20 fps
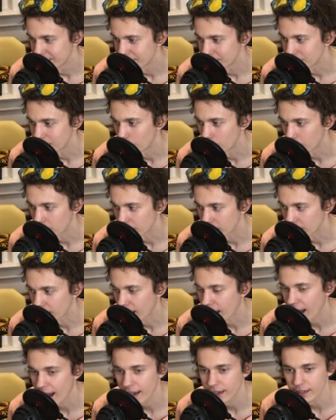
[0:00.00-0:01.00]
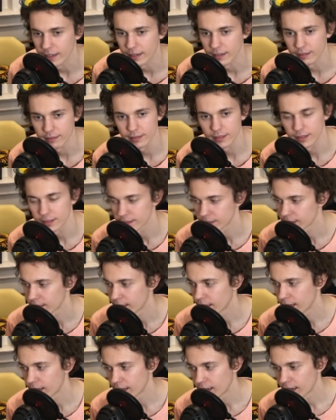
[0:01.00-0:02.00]
Logan. Hygan.
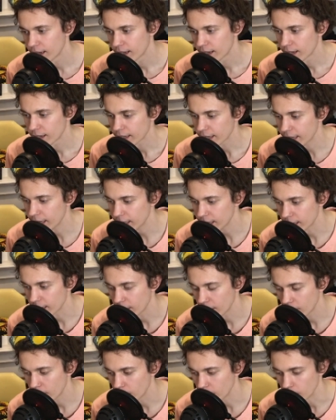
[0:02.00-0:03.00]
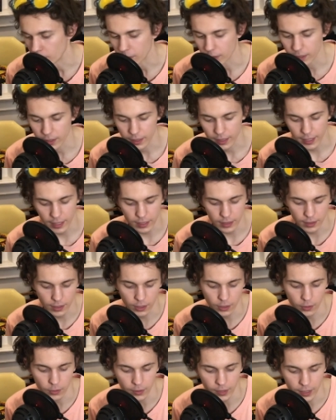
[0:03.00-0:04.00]
Get low. Get
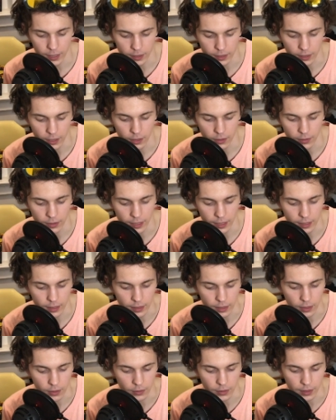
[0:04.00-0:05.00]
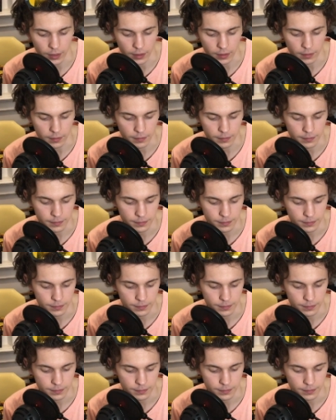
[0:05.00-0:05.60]
low. Get low. Get Logan.